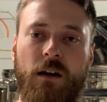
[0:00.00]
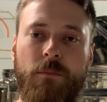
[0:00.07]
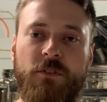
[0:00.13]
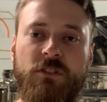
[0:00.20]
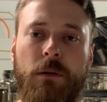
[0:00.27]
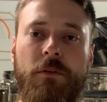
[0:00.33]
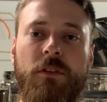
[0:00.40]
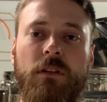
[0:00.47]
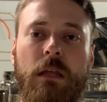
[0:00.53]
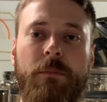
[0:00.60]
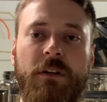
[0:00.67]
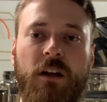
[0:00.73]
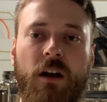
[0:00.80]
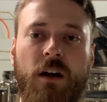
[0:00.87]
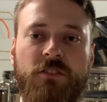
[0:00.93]
Some of the
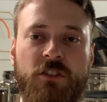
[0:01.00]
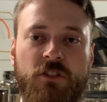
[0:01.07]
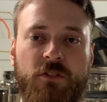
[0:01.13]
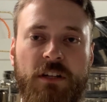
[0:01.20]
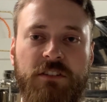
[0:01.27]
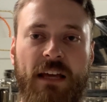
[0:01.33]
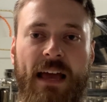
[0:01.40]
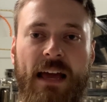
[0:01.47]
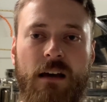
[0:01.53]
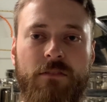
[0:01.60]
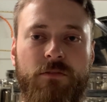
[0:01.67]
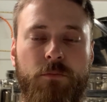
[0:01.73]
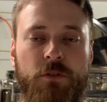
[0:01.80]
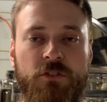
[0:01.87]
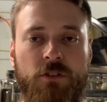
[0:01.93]
lemon concentrates
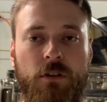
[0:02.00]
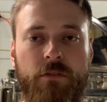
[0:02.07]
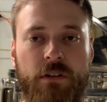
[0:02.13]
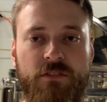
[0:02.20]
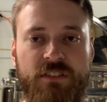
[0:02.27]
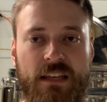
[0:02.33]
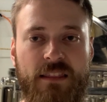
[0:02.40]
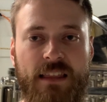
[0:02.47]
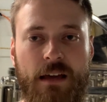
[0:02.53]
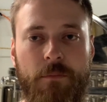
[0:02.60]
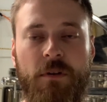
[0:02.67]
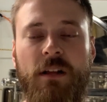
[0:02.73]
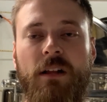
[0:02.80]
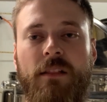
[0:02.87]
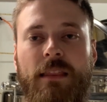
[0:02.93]
have preservatives in
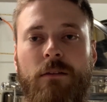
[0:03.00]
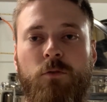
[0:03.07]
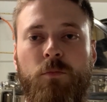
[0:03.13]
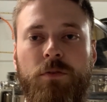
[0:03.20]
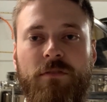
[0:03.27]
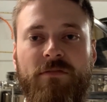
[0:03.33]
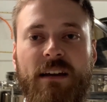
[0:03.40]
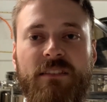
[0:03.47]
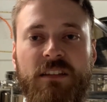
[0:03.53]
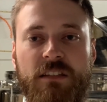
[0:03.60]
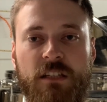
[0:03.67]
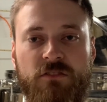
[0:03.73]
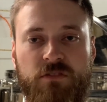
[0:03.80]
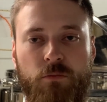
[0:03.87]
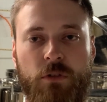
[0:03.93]
them that will prevent the
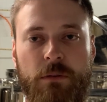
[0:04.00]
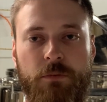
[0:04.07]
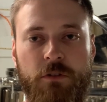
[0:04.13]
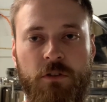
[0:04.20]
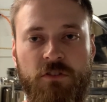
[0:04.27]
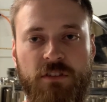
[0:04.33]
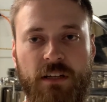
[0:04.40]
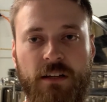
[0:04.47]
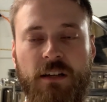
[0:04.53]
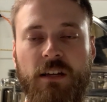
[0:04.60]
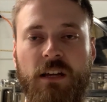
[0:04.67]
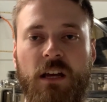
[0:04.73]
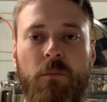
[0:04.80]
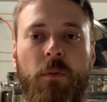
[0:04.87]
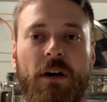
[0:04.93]
yeast from reproducing.
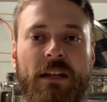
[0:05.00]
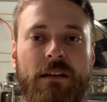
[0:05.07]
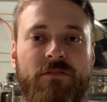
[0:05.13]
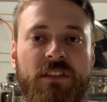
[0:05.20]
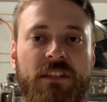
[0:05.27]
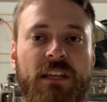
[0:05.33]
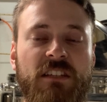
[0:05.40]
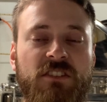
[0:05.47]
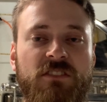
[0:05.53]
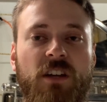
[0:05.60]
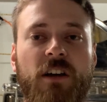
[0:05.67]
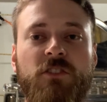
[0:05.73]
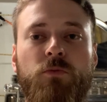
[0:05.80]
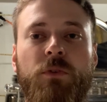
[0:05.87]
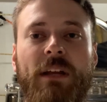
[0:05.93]
But if the yeast
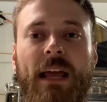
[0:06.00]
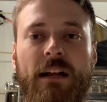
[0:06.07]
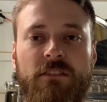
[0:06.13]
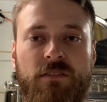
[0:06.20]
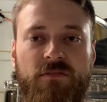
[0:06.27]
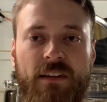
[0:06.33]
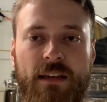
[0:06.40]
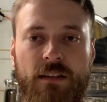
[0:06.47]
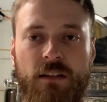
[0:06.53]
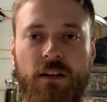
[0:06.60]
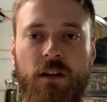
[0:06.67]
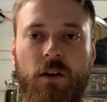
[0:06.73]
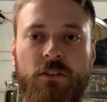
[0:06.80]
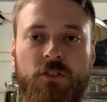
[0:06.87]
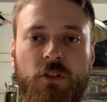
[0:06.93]
does reactivate
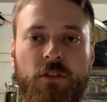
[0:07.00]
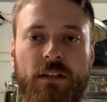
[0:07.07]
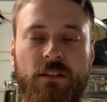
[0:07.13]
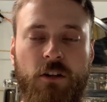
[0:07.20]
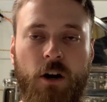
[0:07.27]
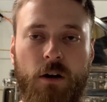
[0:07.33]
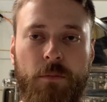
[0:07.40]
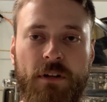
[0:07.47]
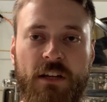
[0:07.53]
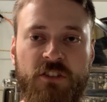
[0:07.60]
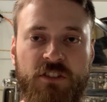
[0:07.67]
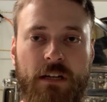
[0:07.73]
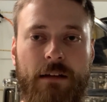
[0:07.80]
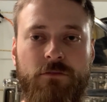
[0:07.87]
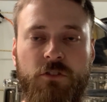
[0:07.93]
during
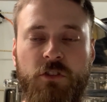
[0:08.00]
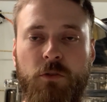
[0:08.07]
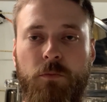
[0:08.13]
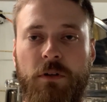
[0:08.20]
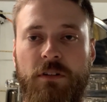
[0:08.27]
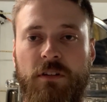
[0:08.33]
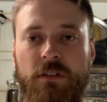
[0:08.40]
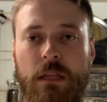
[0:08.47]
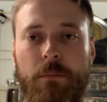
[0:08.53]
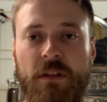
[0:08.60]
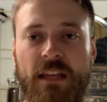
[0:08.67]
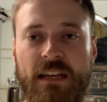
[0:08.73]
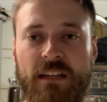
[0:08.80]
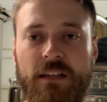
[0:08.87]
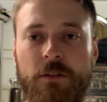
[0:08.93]
carbonation after you put the
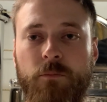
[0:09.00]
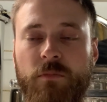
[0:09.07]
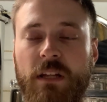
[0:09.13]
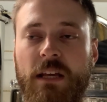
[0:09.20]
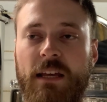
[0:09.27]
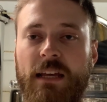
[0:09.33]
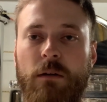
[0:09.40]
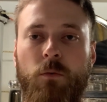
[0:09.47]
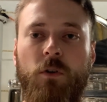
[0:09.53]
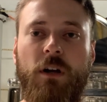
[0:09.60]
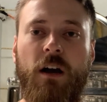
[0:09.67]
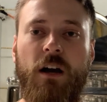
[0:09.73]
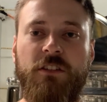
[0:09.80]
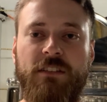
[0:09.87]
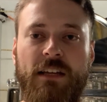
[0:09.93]
lemonade in, it will
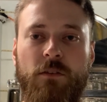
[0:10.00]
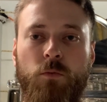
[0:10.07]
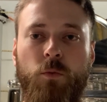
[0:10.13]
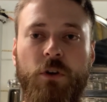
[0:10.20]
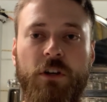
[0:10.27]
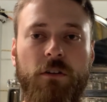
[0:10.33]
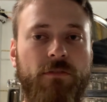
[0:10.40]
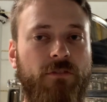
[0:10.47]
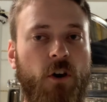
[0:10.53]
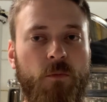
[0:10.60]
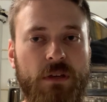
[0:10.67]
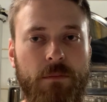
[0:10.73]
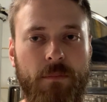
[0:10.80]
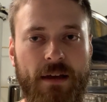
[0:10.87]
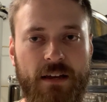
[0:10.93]
cause a real
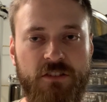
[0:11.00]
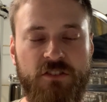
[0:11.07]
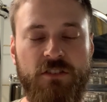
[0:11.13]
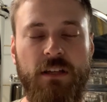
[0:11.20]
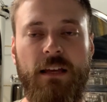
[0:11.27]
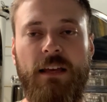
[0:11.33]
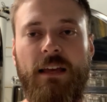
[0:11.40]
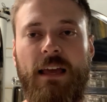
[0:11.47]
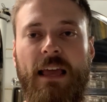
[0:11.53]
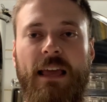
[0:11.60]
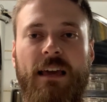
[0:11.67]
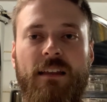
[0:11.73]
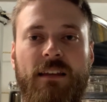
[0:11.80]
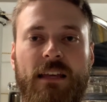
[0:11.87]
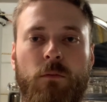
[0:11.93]
foamy mess
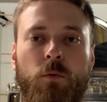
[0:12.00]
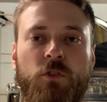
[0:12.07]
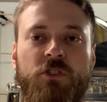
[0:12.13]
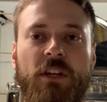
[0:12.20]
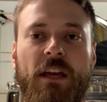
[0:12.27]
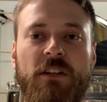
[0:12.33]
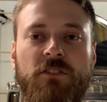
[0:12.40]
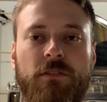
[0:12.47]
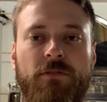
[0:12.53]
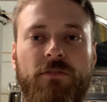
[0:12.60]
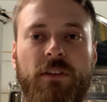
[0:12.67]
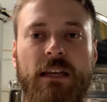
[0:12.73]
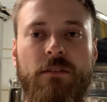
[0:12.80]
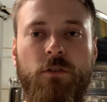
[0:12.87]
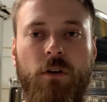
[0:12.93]
and it will change the
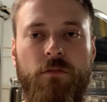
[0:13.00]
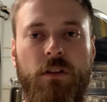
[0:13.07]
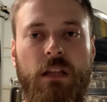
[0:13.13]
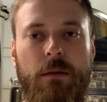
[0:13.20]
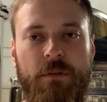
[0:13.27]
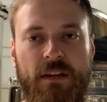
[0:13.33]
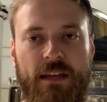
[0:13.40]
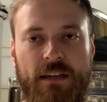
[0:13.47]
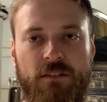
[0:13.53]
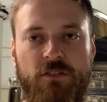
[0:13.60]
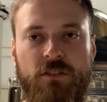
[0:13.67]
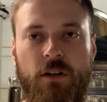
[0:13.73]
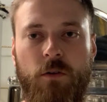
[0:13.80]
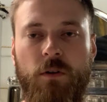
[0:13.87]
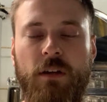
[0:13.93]
flavor of the lemonade.
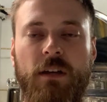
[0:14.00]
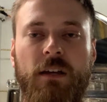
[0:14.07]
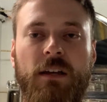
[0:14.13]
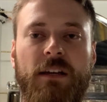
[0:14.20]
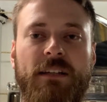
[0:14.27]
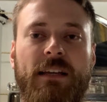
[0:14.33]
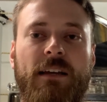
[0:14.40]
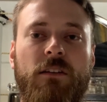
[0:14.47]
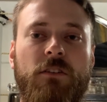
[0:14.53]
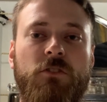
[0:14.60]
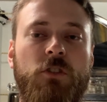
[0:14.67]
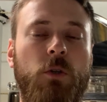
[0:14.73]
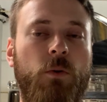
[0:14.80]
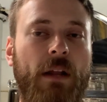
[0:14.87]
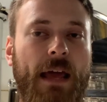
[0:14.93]
So again,
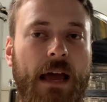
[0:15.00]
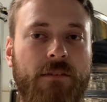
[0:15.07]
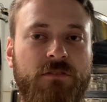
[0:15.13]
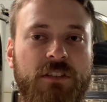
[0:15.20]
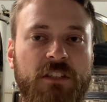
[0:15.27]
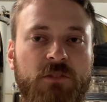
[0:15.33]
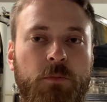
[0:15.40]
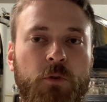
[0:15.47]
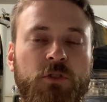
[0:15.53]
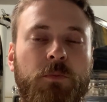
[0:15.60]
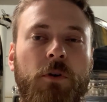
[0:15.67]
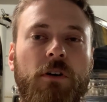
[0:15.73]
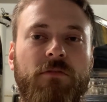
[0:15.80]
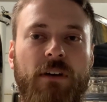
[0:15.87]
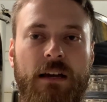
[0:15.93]
2.5 teaspoons
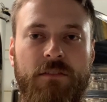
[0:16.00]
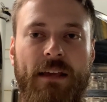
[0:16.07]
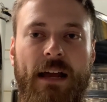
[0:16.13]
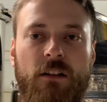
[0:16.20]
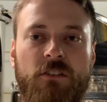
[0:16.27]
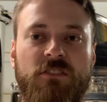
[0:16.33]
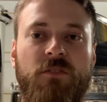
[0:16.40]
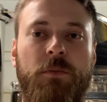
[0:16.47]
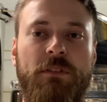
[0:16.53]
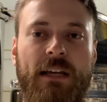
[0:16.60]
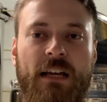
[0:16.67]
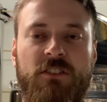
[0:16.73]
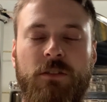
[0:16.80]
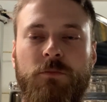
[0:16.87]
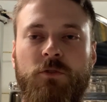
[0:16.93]
per 5 gallons of
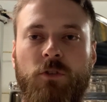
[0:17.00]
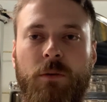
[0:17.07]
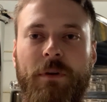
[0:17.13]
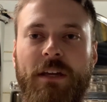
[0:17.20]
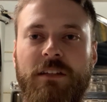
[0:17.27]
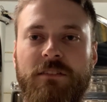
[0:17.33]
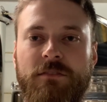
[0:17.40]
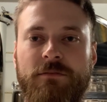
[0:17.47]
potassium sorbate.